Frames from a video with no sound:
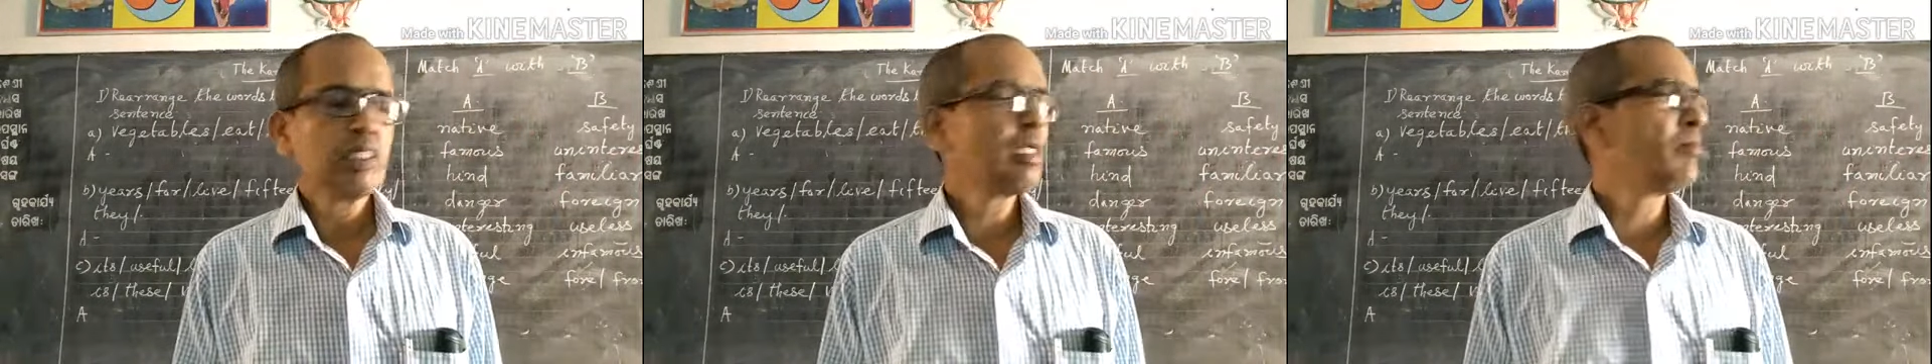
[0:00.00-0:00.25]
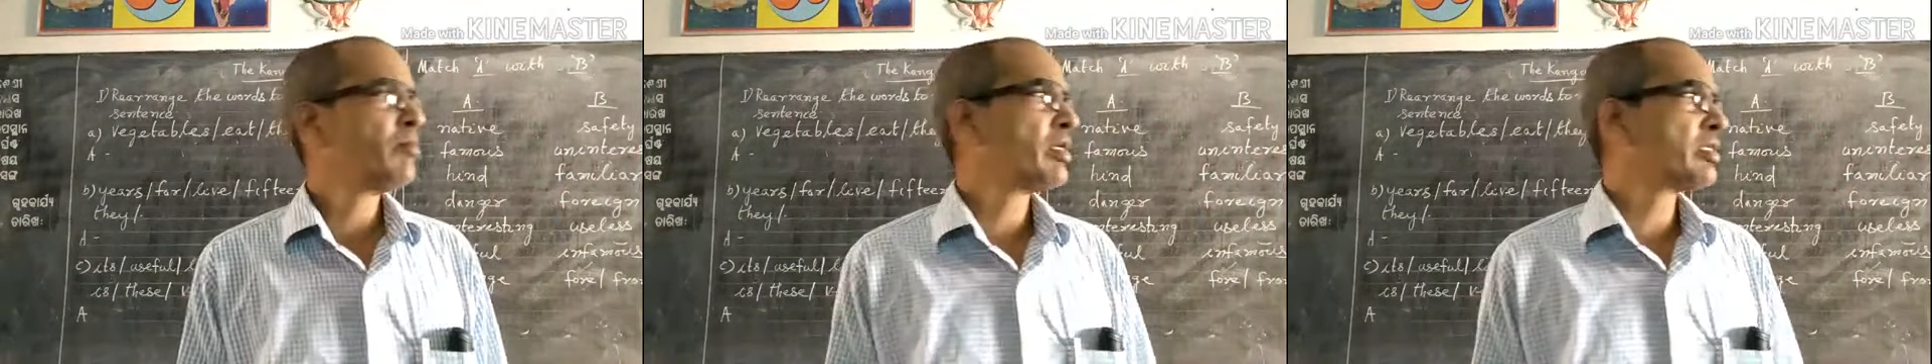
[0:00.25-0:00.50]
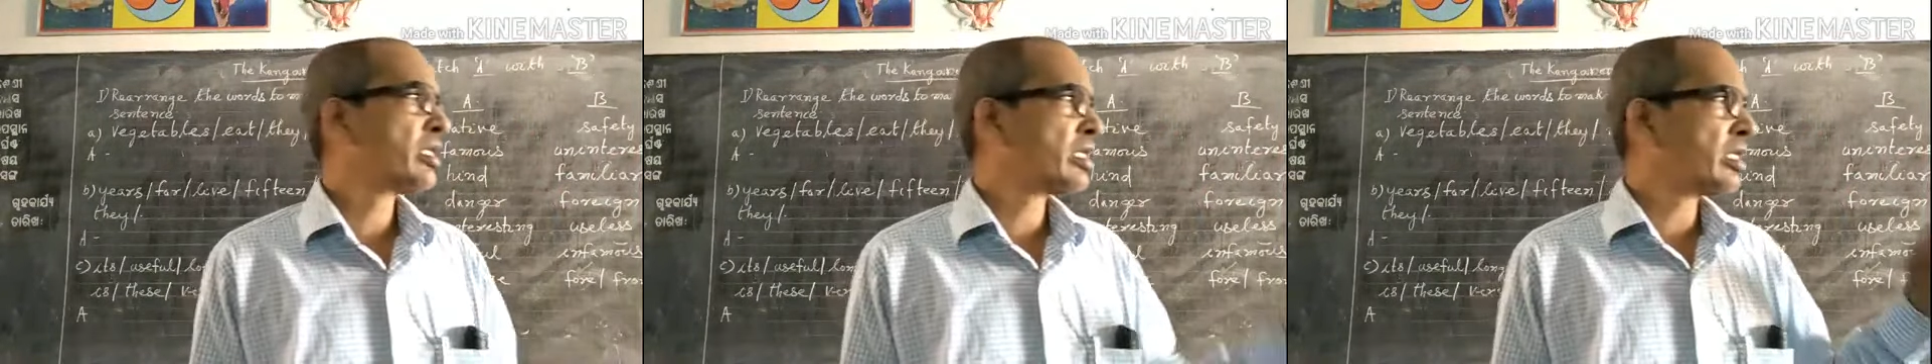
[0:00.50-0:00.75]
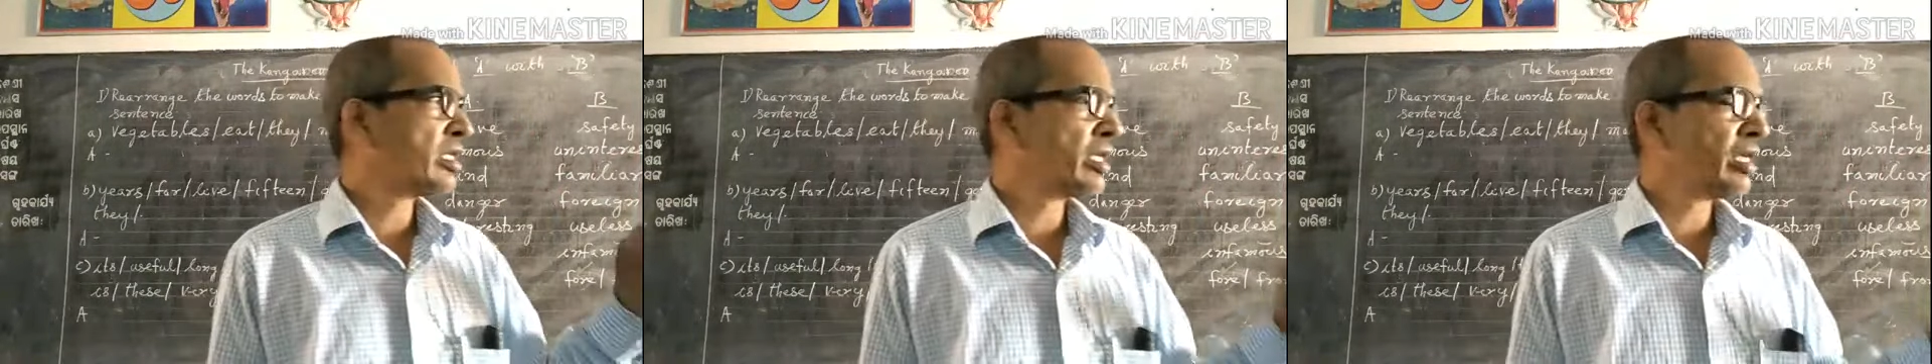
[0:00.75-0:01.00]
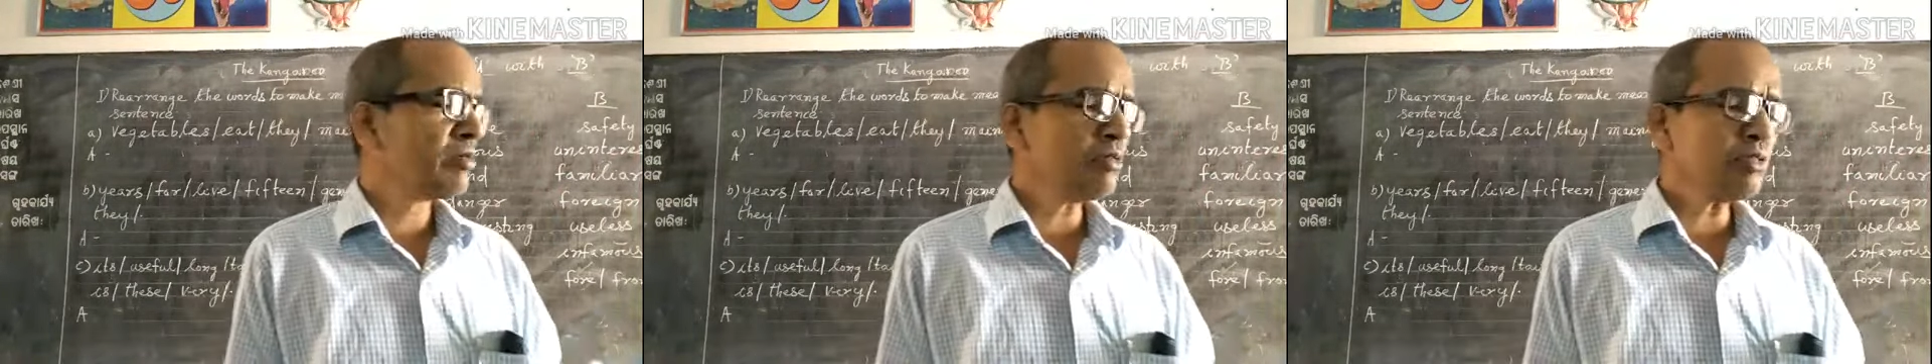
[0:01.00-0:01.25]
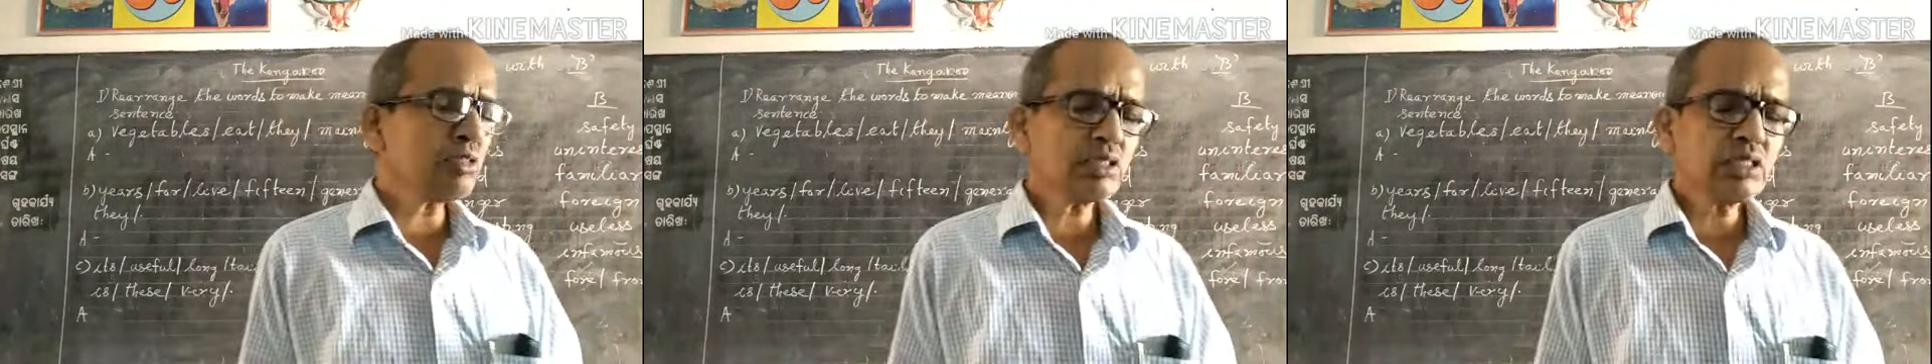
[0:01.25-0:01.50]
The mother
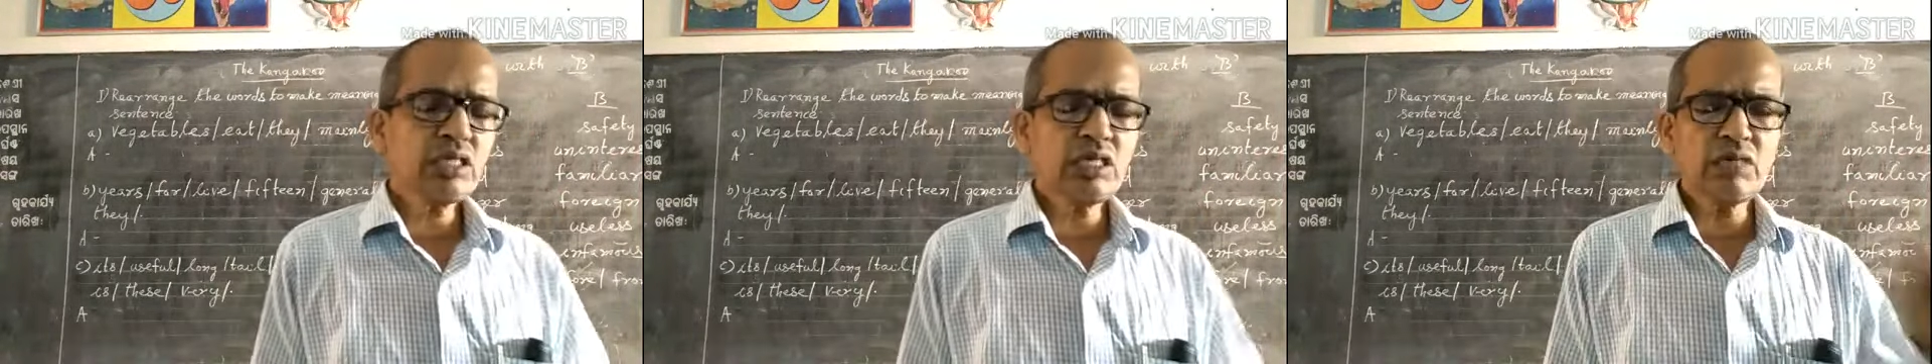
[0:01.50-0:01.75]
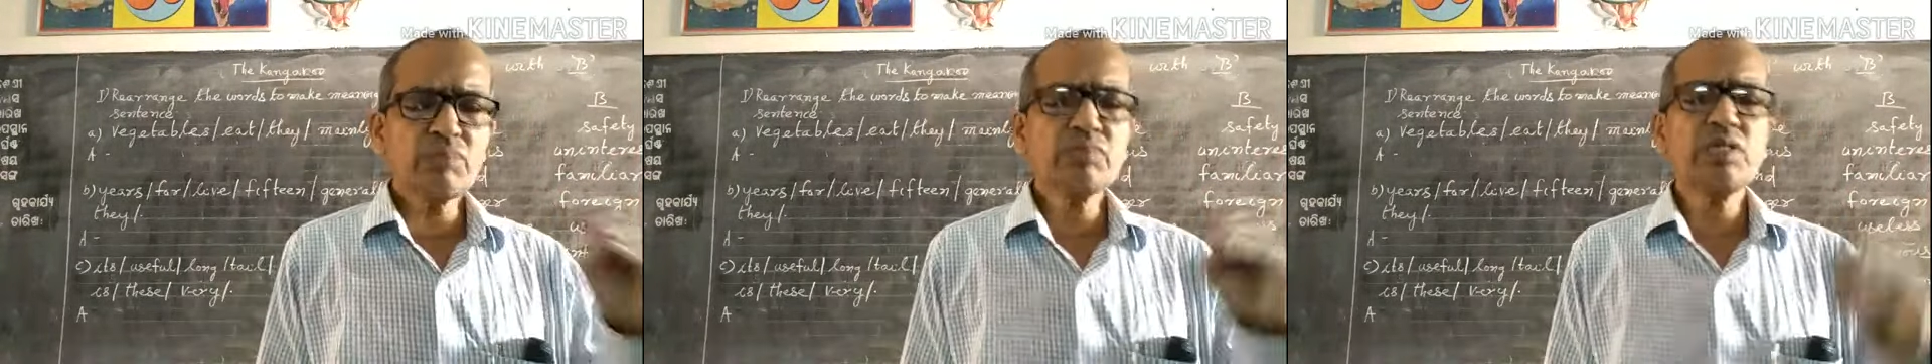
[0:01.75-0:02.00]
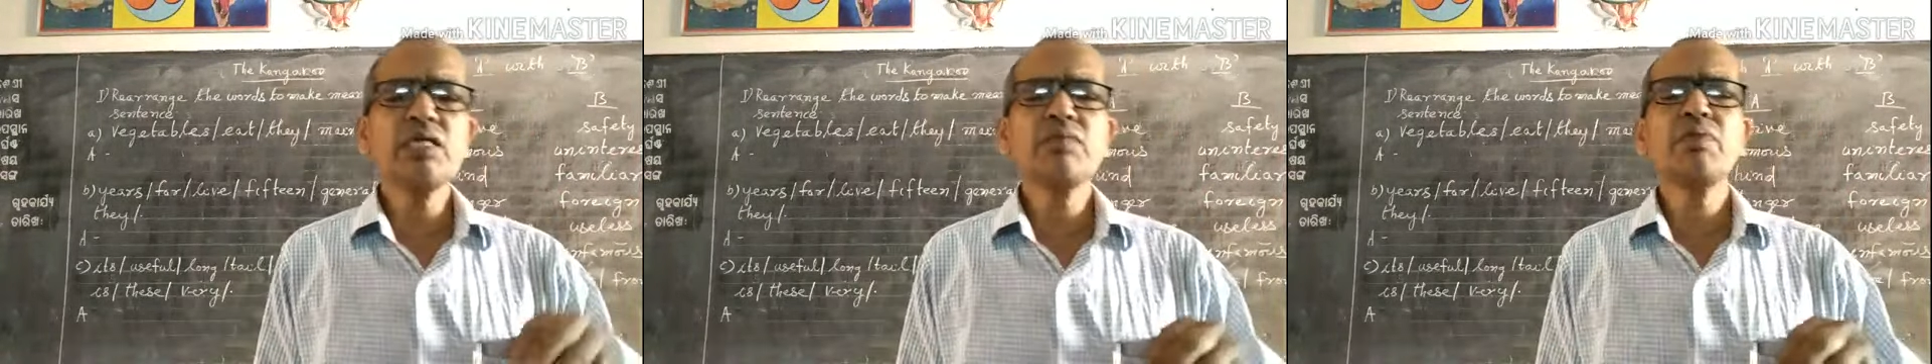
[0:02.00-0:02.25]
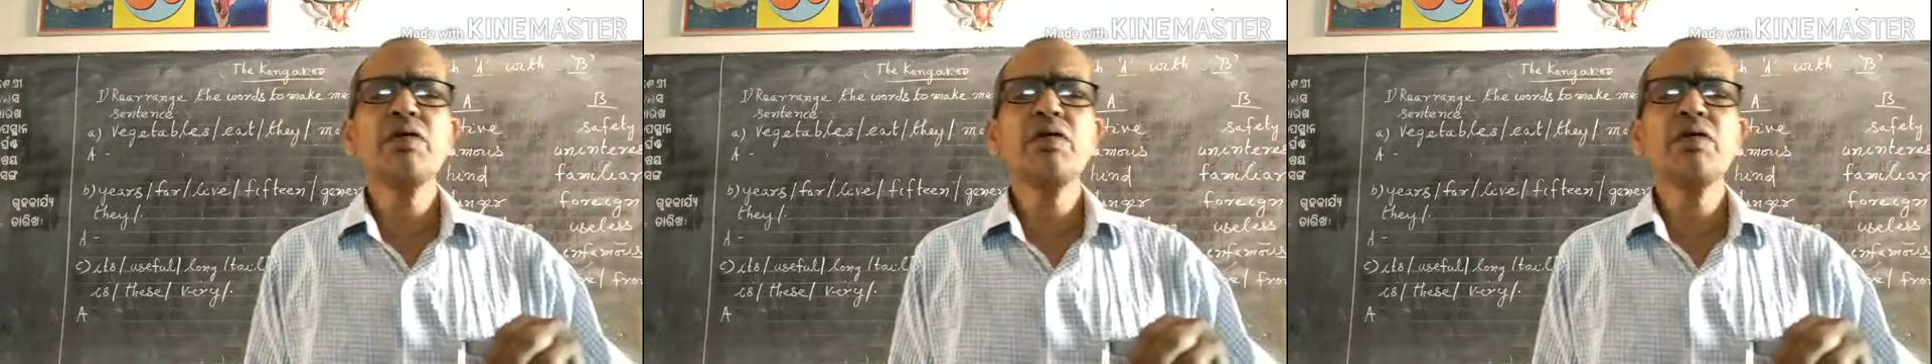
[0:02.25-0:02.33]
kangaroos keep their